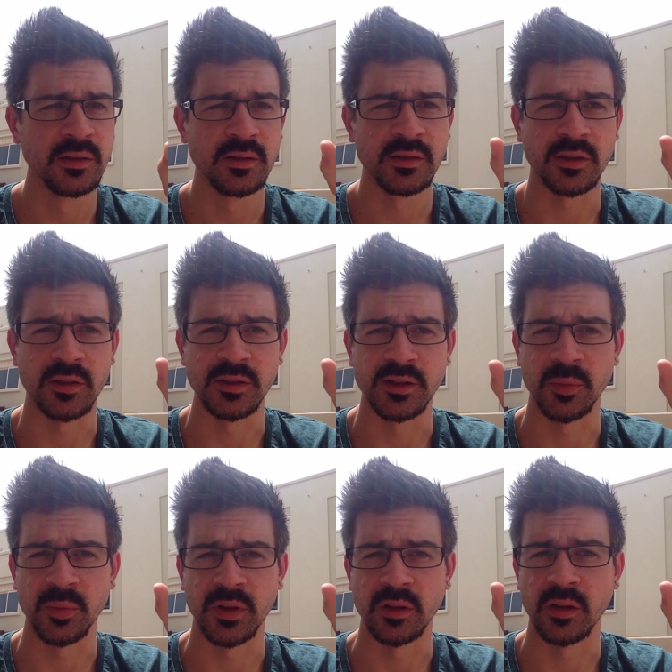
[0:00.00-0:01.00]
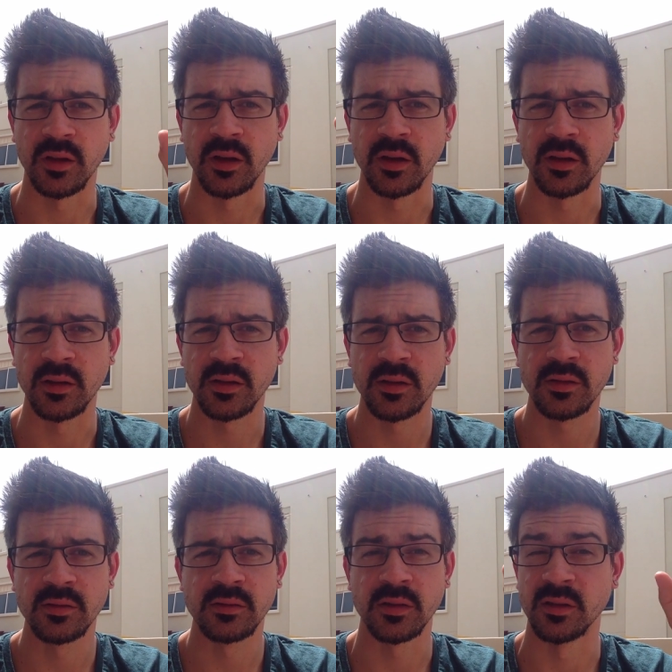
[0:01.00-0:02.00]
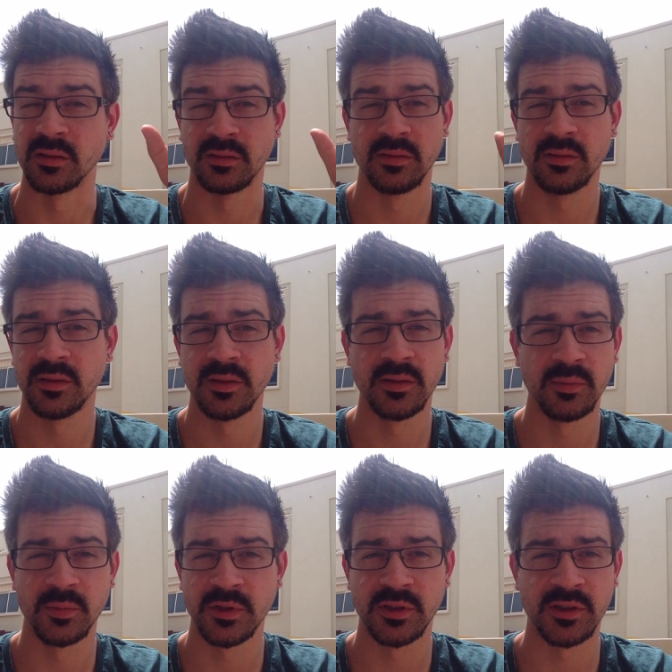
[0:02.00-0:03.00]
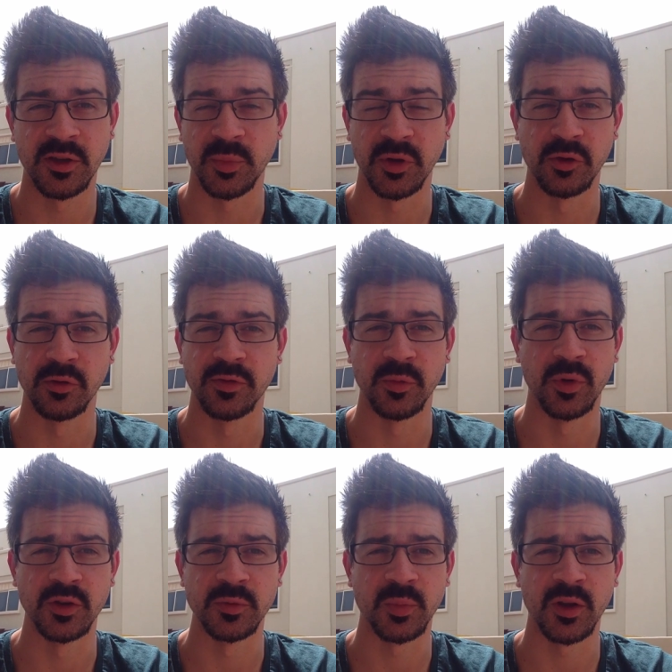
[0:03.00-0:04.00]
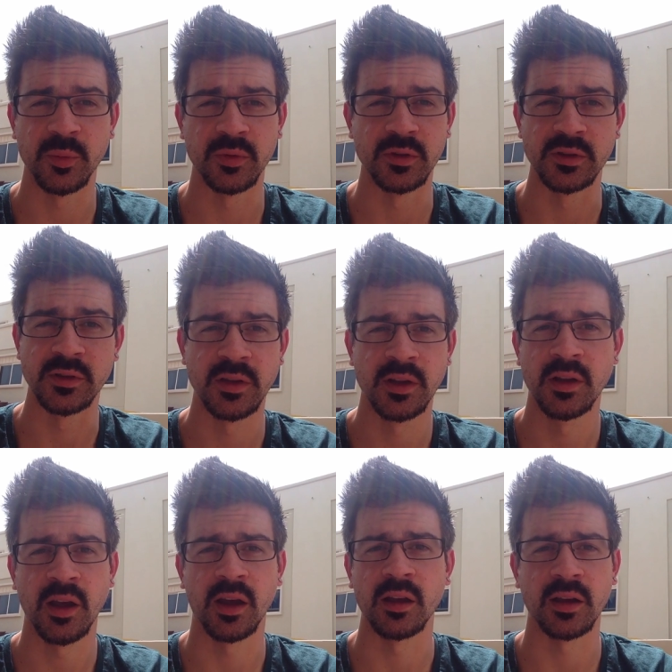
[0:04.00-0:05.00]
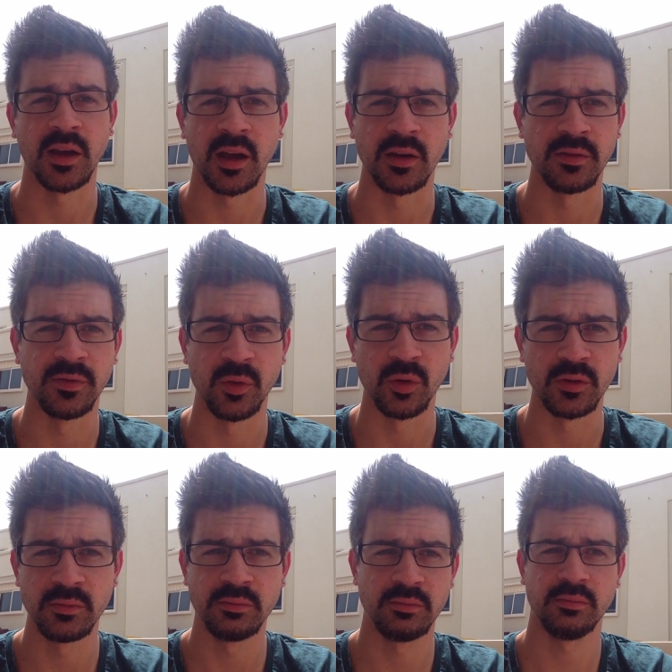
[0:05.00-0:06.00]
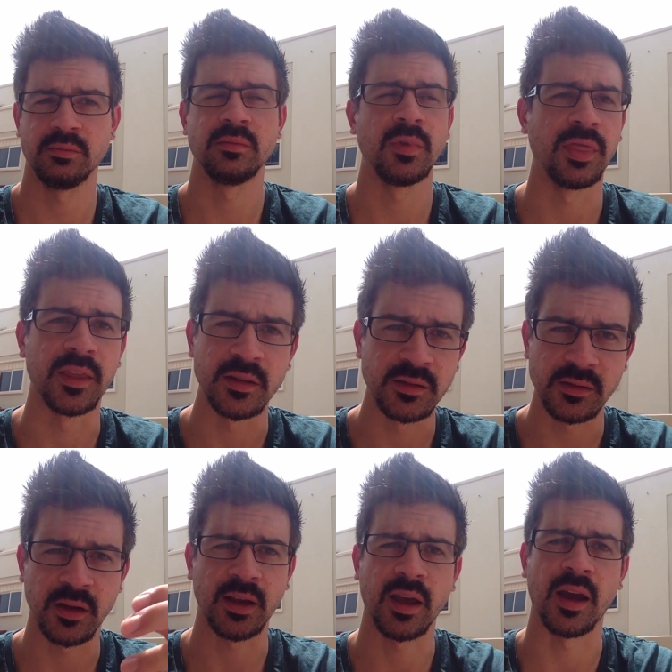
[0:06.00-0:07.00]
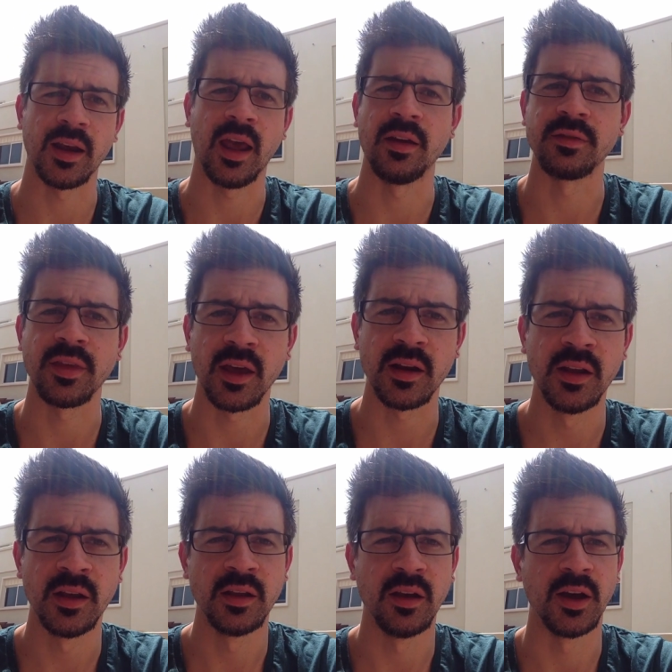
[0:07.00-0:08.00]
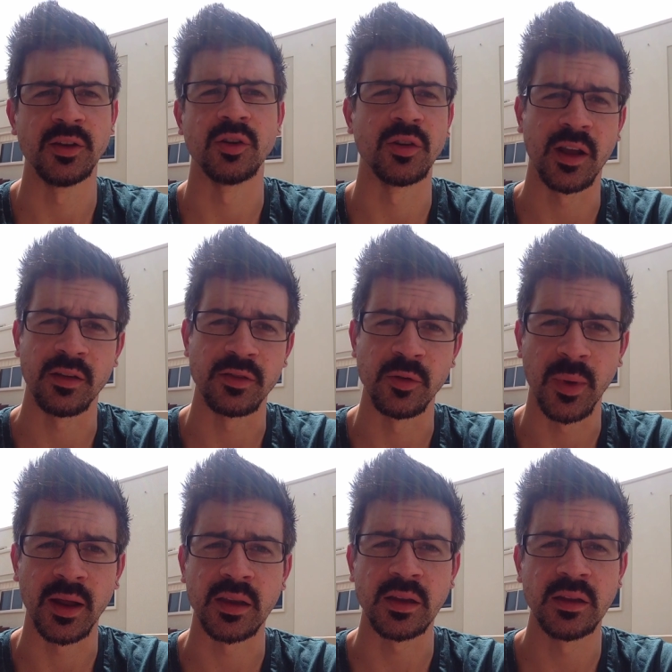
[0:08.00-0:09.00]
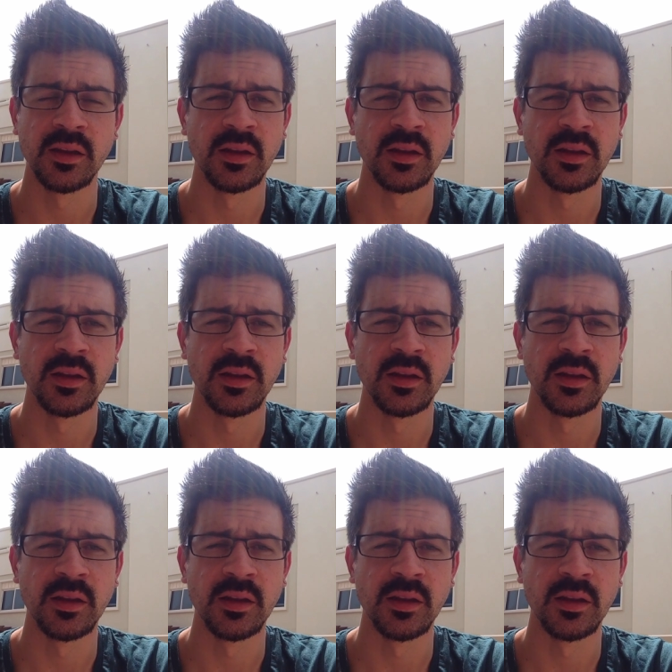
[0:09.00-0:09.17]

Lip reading: So something like, typical for most people is, hey, I can't afford this, I can't have that, I don't have the money.